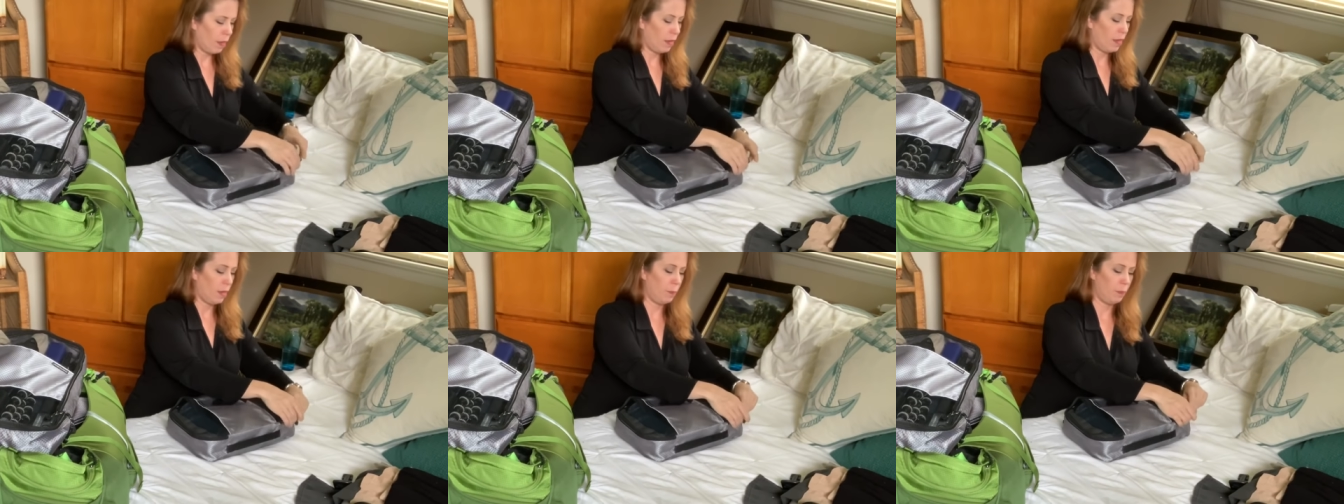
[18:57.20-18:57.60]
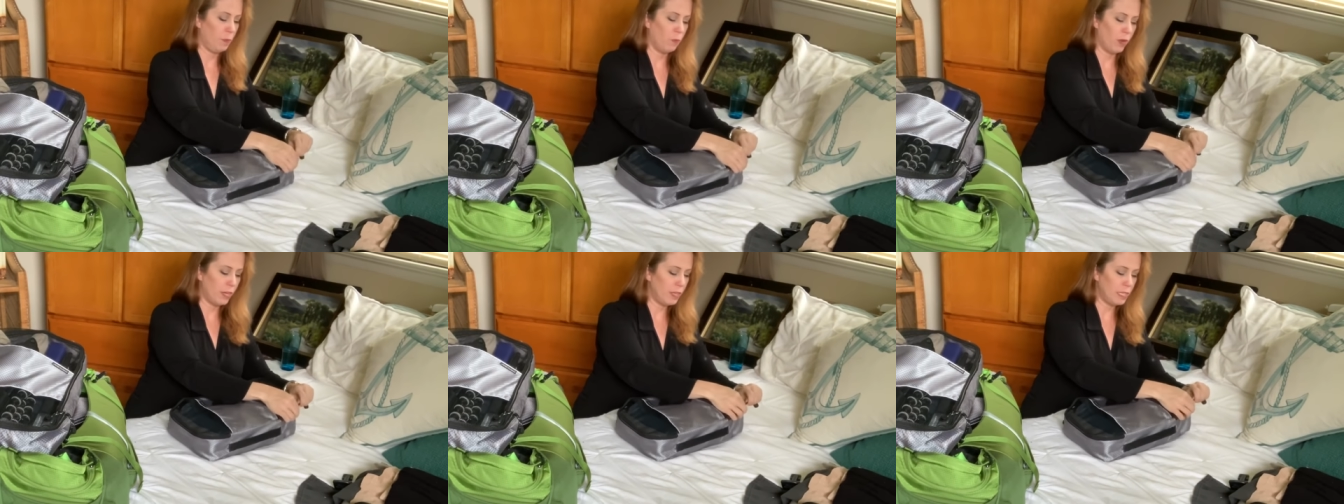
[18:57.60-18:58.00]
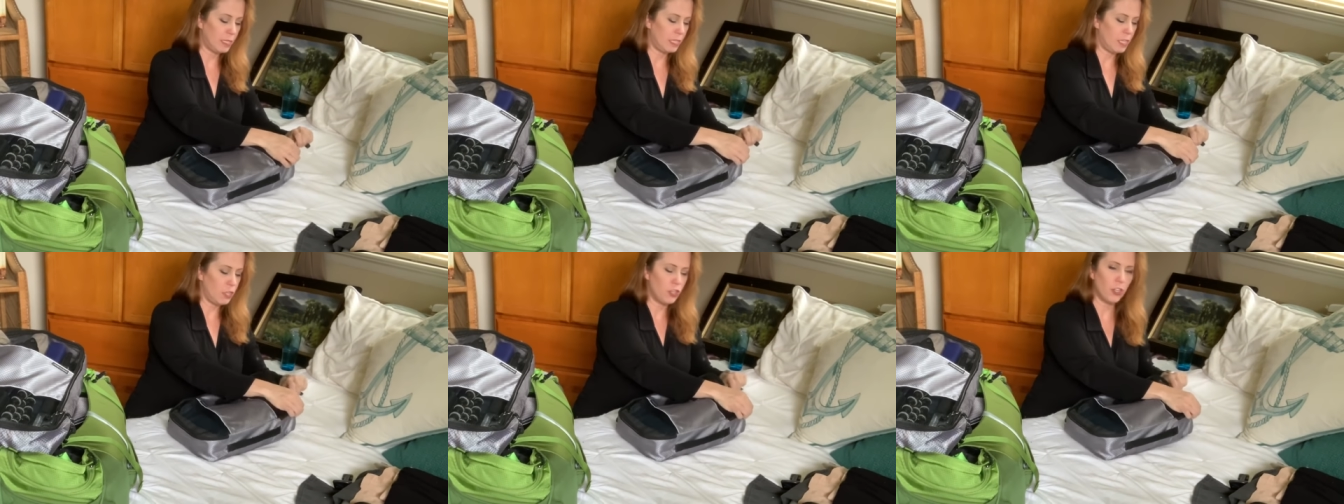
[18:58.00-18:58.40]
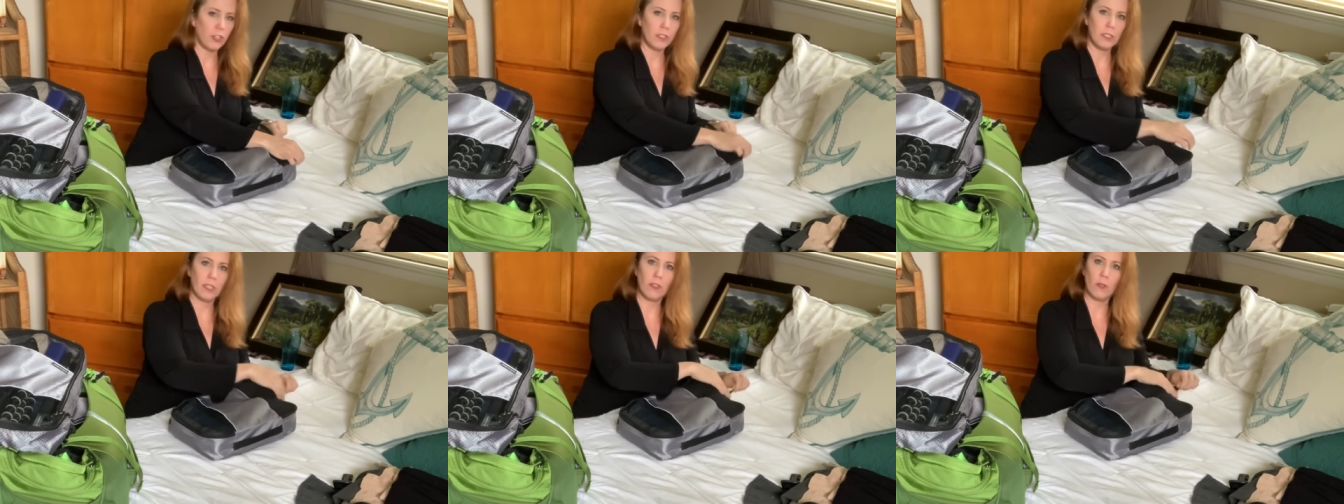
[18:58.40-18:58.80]
Um, one of these
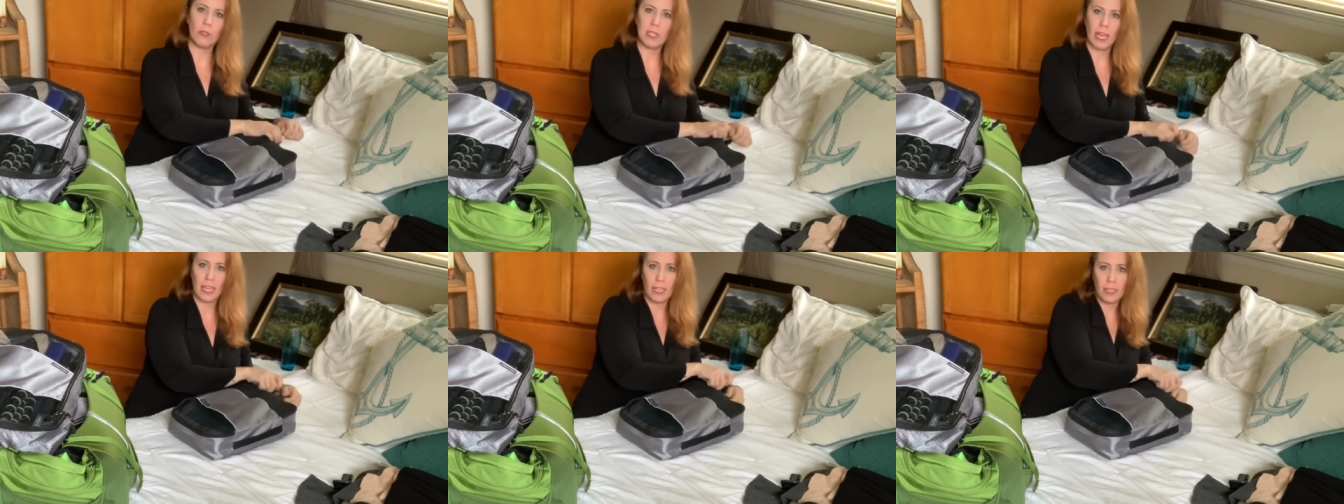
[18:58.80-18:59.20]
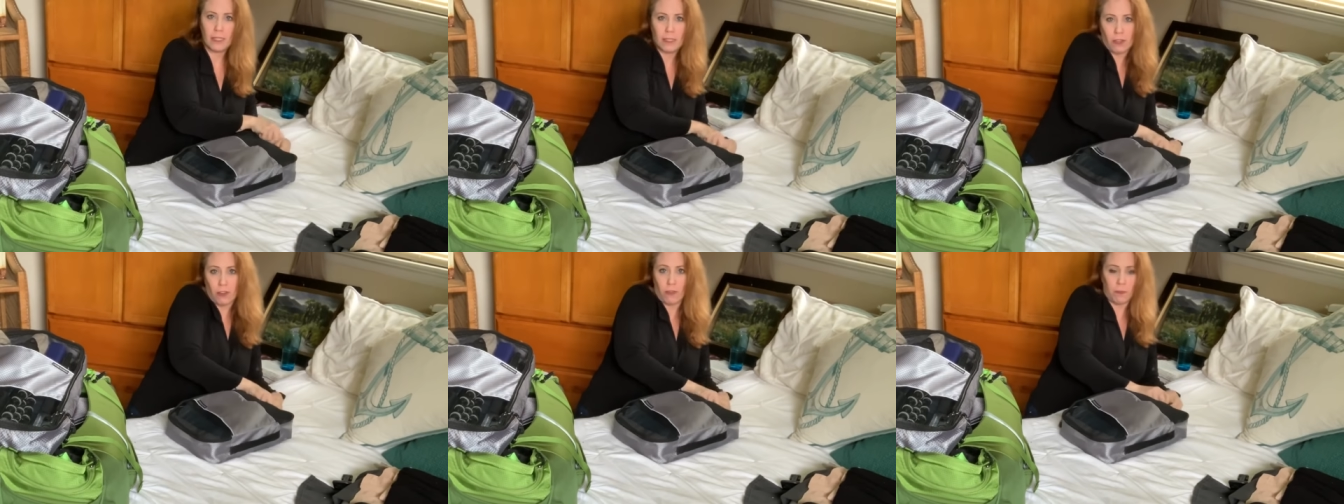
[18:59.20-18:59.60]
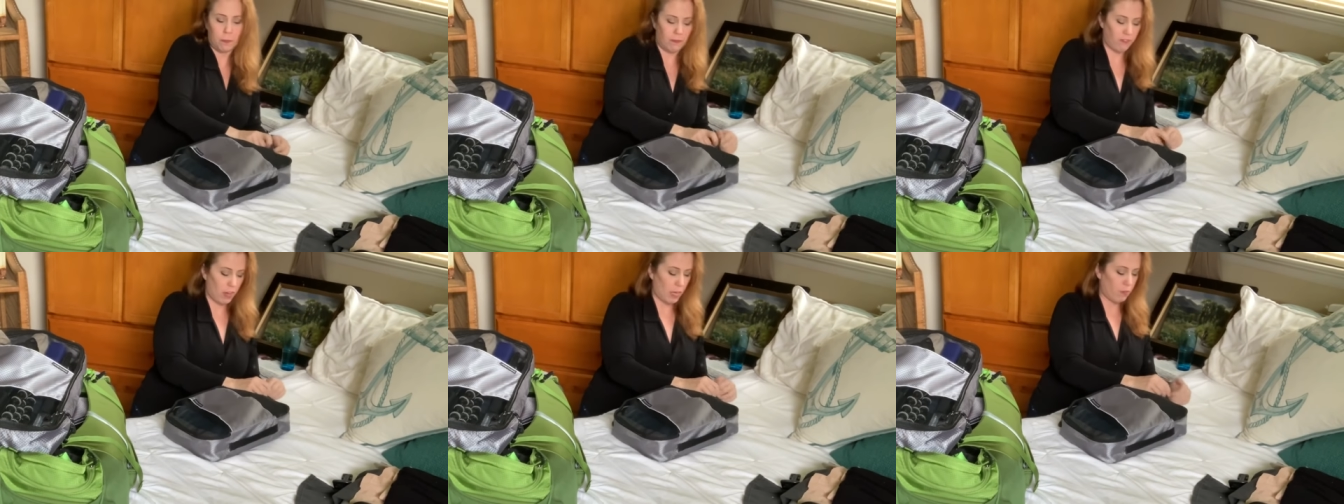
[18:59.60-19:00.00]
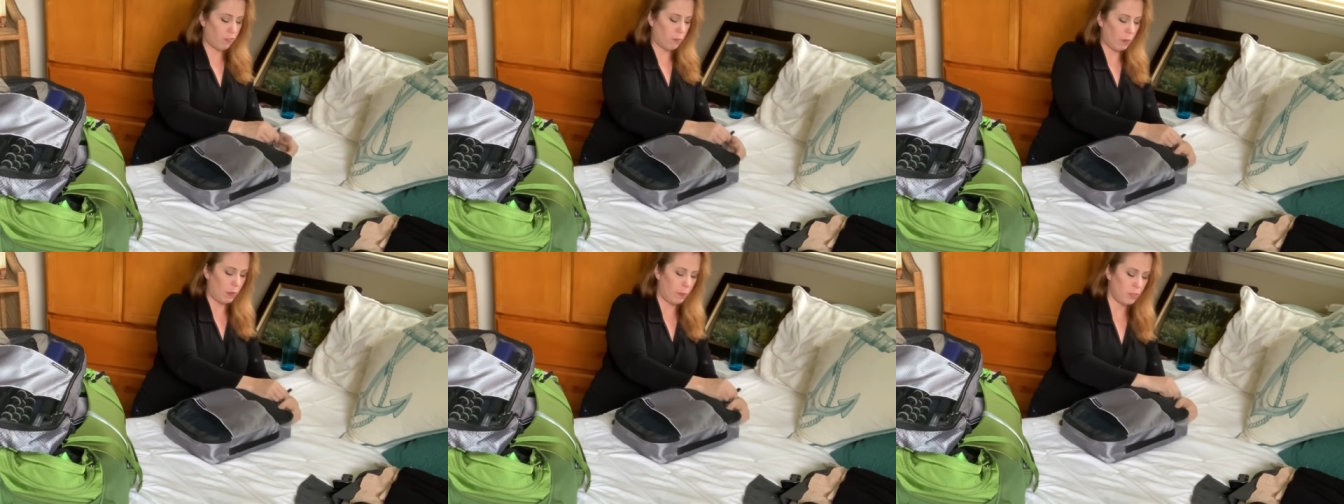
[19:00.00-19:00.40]
t-shirts and those leggings are fine
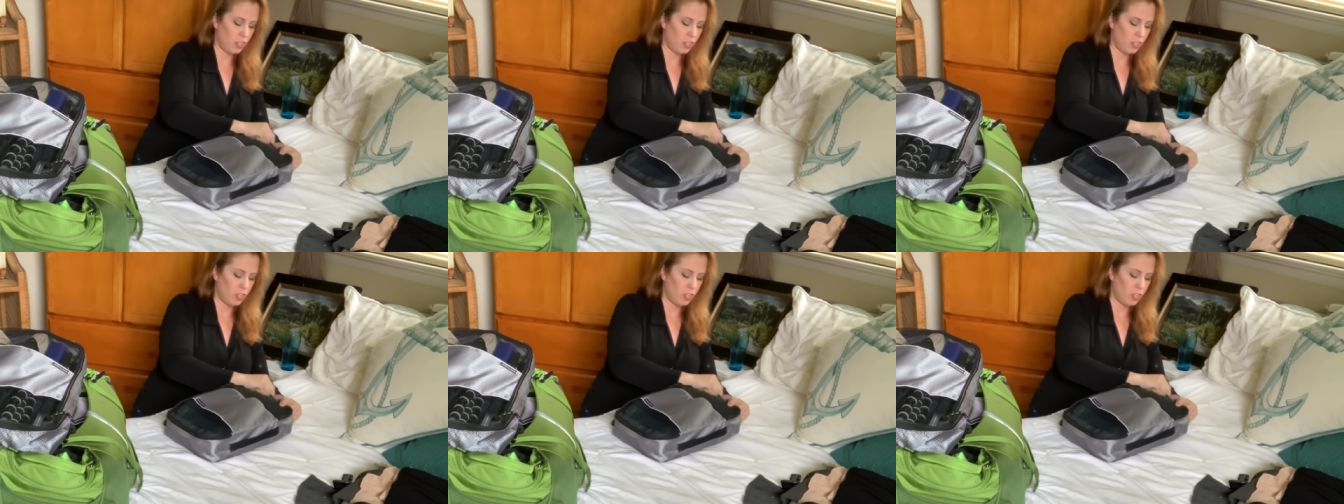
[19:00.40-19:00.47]
for my